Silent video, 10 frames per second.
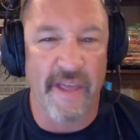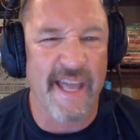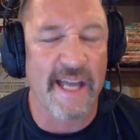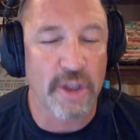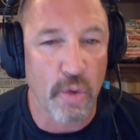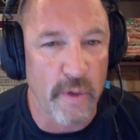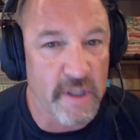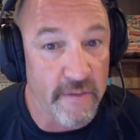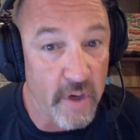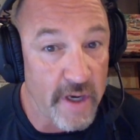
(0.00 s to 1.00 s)
The
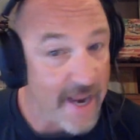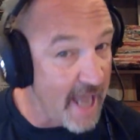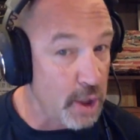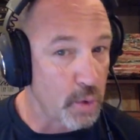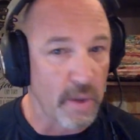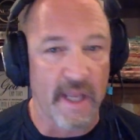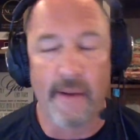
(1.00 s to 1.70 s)
consequences are very natural.